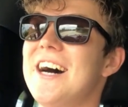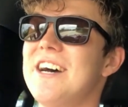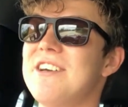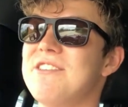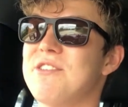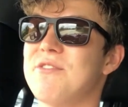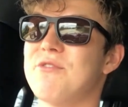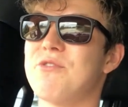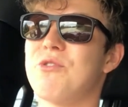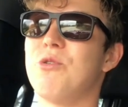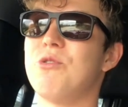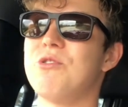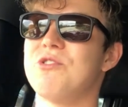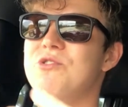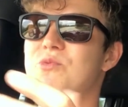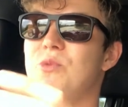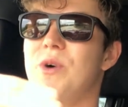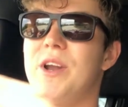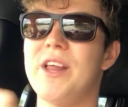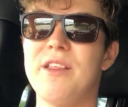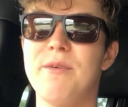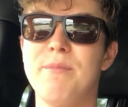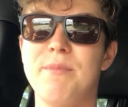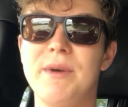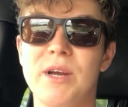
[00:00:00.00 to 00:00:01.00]
is of course
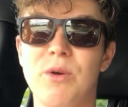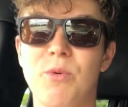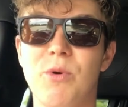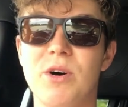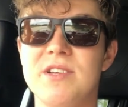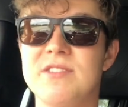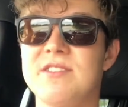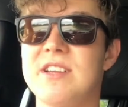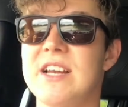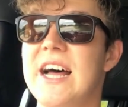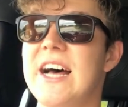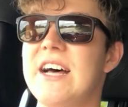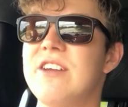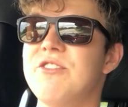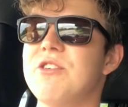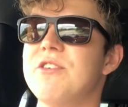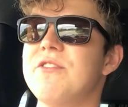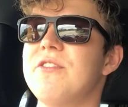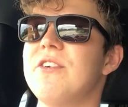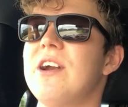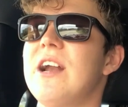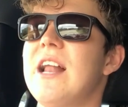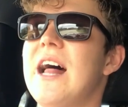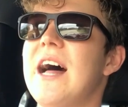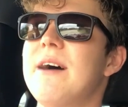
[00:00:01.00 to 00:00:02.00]
one of the big ones, Land
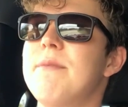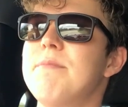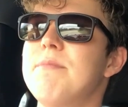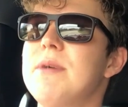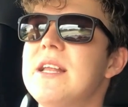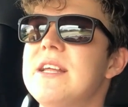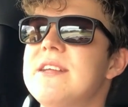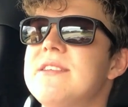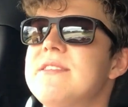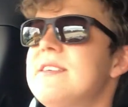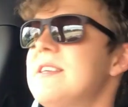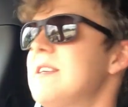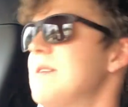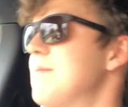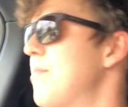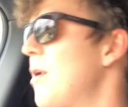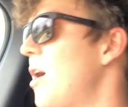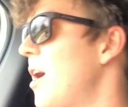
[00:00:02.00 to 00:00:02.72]
Rover reliability,